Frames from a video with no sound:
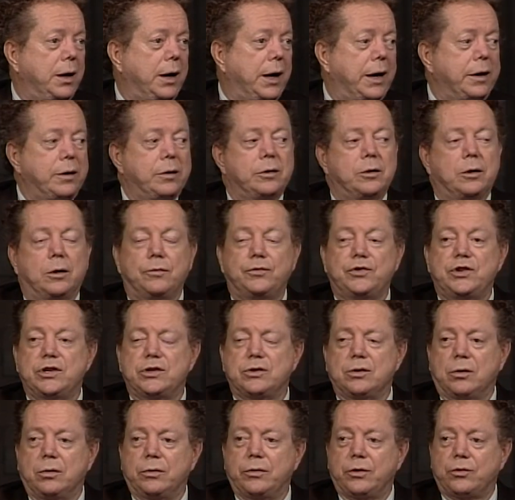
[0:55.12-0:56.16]
I don't know if she's
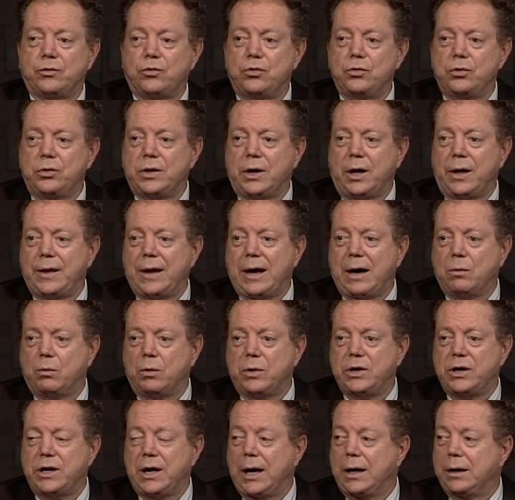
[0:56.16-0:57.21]
told the truth on that
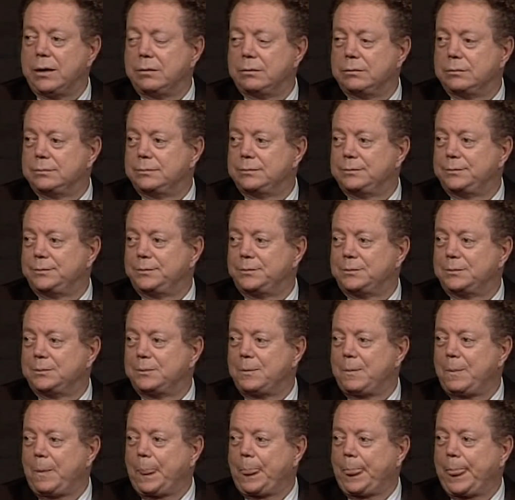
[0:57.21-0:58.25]
one yet.
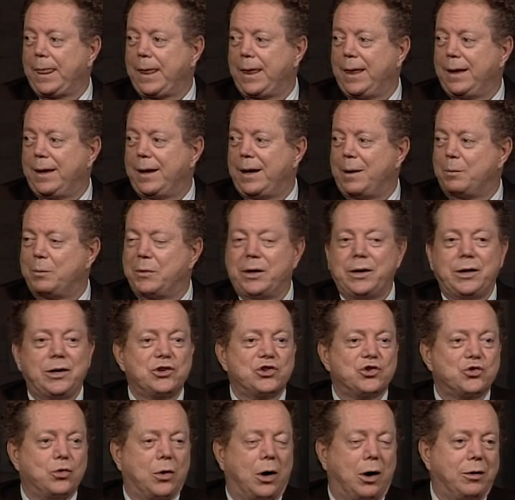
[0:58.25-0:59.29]
I'm getting
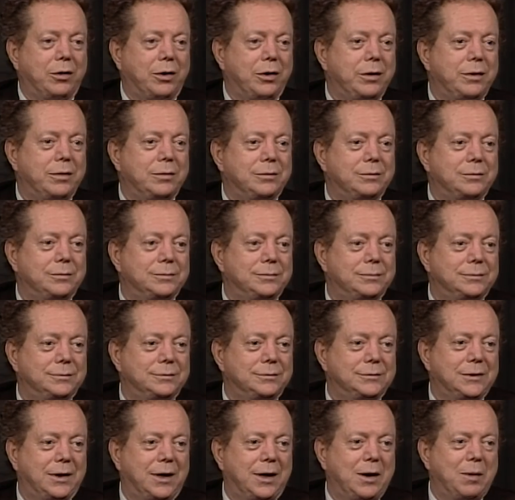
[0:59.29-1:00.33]
stronger.
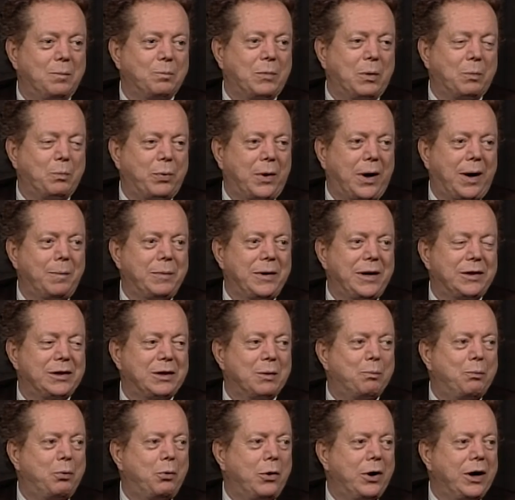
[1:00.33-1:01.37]
But probably at
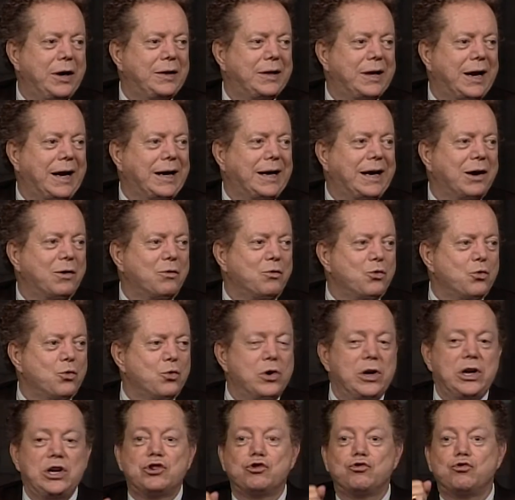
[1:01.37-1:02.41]
the point that I get
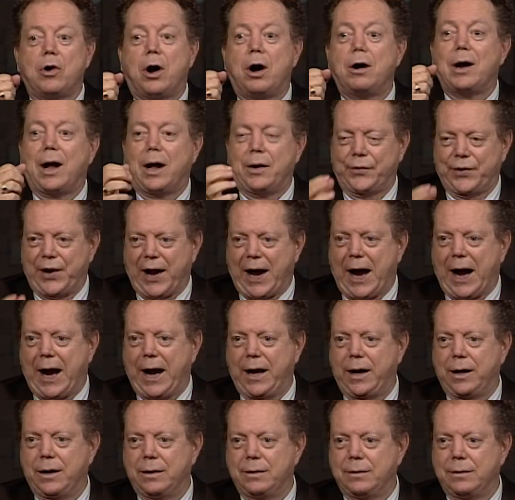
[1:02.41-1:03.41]
really strong, I'll die.